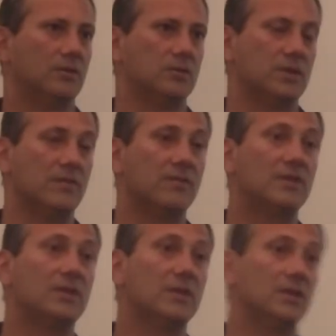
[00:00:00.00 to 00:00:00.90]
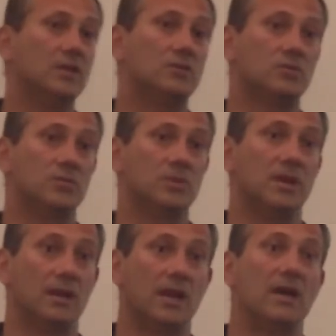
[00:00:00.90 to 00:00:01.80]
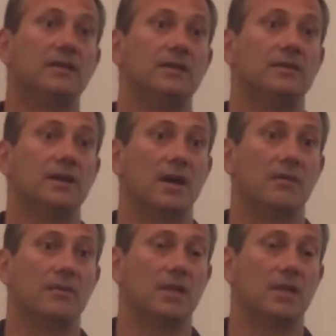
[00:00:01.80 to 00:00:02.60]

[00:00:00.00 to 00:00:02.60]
Because everything needs to be aligned in time.